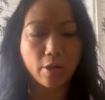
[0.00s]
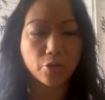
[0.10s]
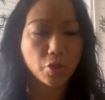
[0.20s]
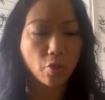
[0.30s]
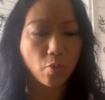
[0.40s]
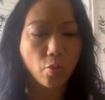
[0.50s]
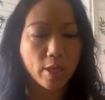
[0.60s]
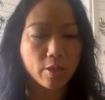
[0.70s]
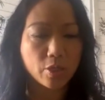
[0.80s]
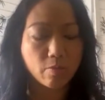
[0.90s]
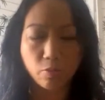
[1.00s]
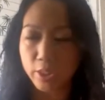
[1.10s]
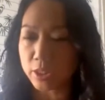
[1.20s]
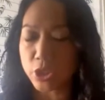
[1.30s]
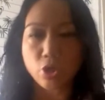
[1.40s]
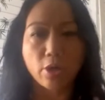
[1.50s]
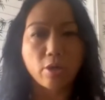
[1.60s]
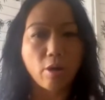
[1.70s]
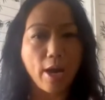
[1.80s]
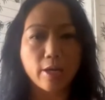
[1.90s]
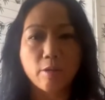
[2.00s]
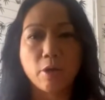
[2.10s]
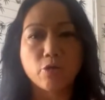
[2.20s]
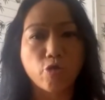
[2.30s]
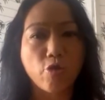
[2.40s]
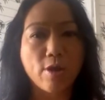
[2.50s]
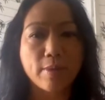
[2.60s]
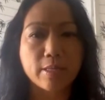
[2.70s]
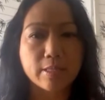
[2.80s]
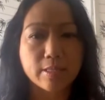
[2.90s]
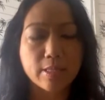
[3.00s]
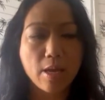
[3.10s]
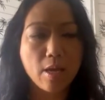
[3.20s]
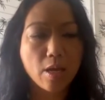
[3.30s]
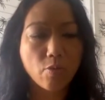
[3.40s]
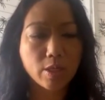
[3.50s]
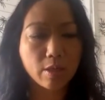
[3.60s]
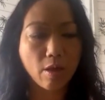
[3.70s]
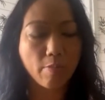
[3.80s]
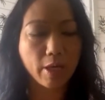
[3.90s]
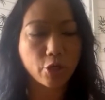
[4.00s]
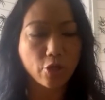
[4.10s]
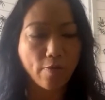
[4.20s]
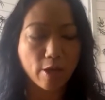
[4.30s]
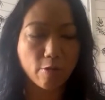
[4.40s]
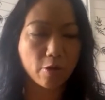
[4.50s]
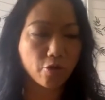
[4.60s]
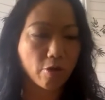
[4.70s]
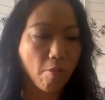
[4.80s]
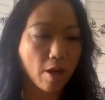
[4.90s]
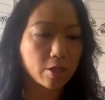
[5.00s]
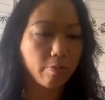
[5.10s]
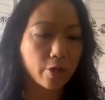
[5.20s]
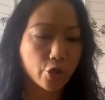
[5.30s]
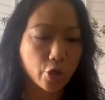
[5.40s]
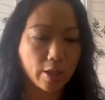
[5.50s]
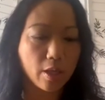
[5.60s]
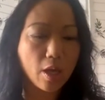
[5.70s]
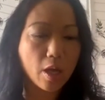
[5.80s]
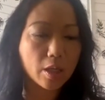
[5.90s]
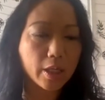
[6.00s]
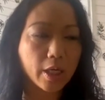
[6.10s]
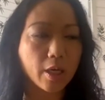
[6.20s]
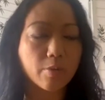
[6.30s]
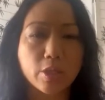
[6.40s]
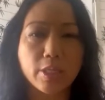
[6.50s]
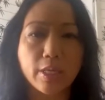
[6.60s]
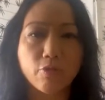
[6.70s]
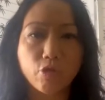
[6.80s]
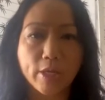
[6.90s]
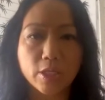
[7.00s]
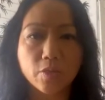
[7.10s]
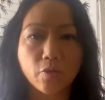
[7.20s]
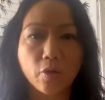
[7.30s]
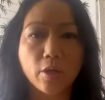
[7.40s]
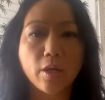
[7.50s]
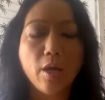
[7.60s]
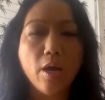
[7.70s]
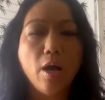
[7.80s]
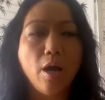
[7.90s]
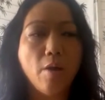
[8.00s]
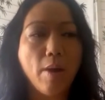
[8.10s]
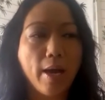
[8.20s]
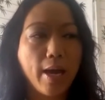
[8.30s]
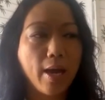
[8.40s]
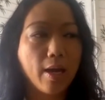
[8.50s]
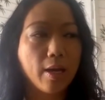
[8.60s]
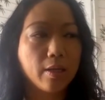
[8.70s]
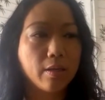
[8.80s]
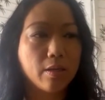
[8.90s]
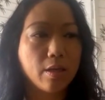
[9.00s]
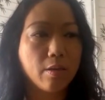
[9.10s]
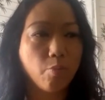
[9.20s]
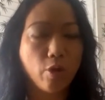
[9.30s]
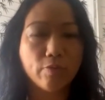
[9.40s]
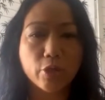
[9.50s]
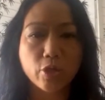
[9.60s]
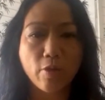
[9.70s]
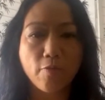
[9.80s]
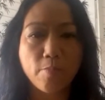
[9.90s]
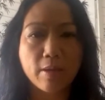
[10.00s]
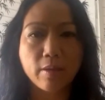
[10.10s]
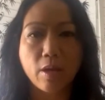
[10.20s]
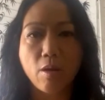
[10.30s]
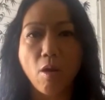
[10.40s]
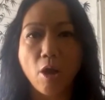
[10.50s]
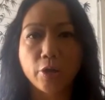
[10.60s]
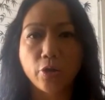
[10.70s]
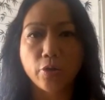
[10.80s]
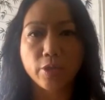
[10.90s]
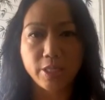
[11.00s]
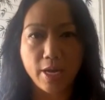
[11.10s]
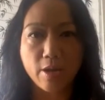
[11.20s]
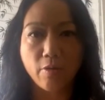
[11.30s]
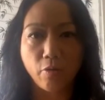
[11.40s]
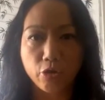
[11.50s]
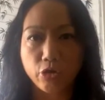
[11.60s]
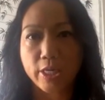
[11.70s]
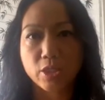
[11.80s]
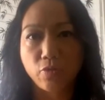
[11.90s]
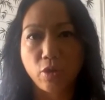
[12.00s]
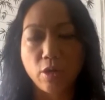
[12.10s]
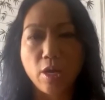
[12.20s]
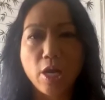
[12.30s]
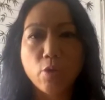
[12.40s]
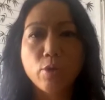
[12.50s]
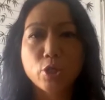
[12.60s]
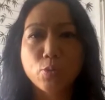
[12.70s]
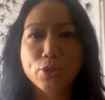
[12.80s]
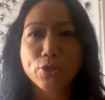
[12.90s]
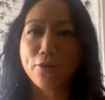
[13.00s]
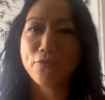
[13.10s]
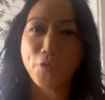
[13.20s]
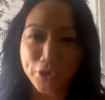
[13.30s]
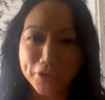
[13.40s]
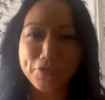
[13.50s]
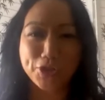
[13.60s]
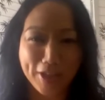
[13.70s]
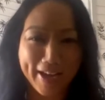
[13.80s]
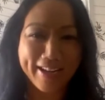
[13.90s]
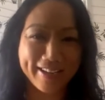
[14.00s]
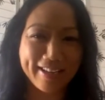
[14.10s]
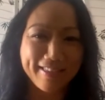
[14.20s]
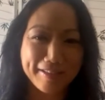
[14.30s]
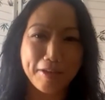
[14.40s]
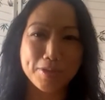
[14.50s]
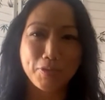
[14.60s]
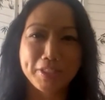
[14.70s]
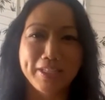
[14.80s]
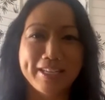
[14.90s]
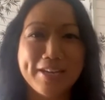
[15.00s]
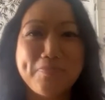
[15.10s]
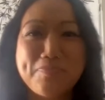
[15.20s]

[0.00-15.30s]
And so we quickly started our acupuncture treatments. We did a combination of acupuncture and moxibustion leading the day of transfer. I had the privilege of being there on the day of her transfer, which was on 4th of July, and I think that was very lucky.